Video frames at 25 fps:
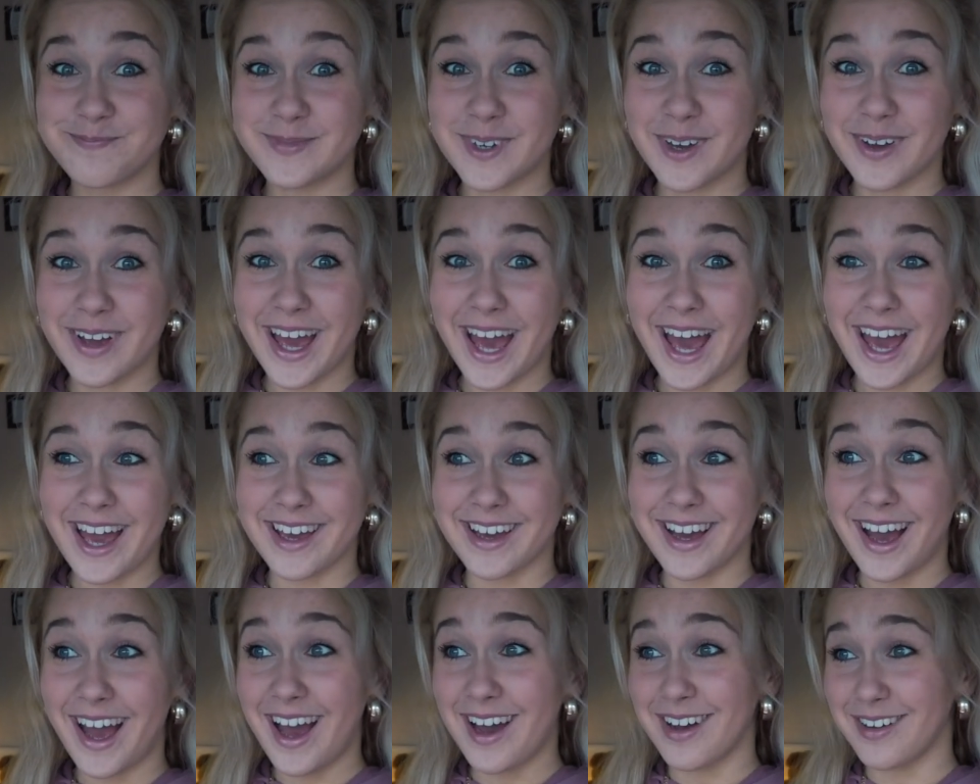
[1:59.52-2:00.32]
Okay,
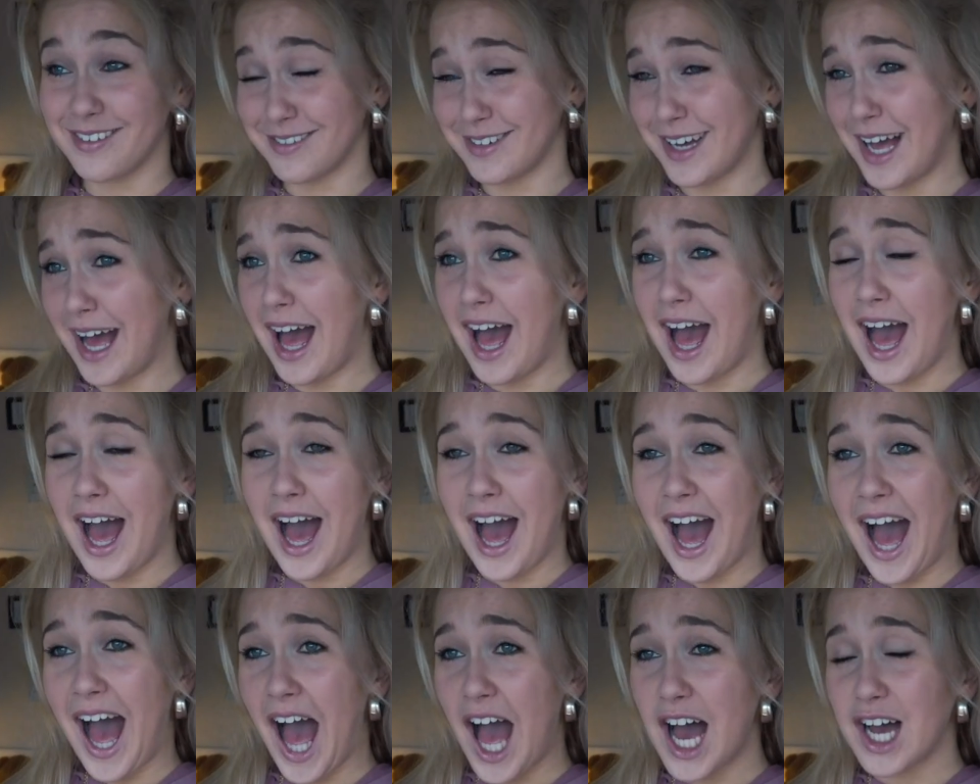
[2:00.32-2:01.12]
yeah.
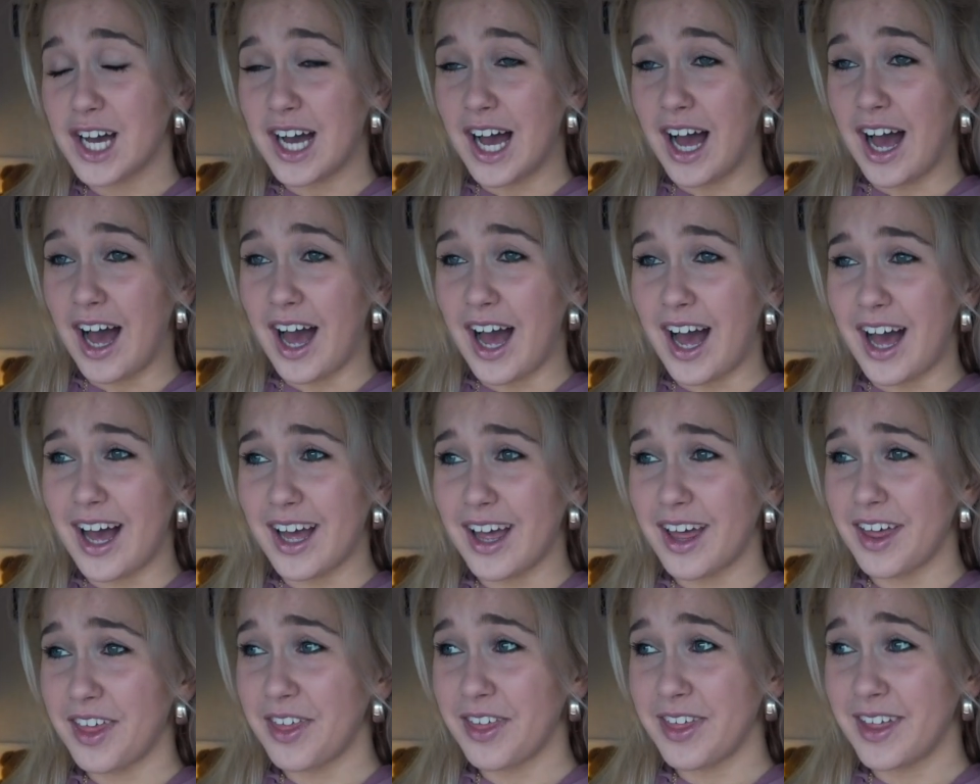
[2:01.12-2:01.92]

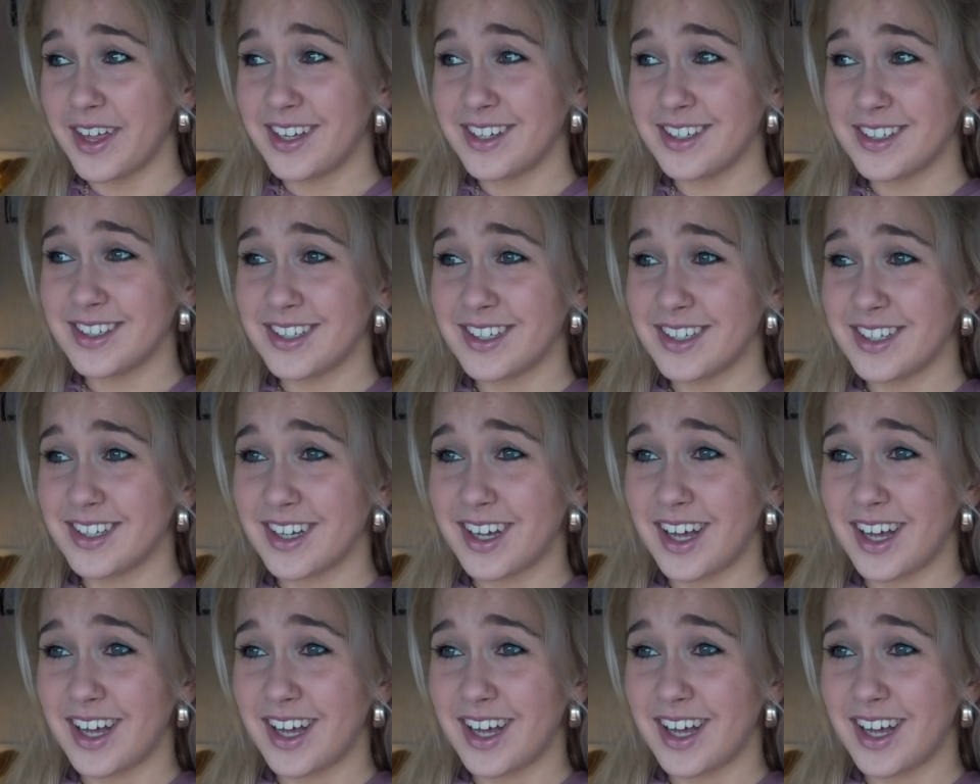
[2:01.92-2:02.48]
I think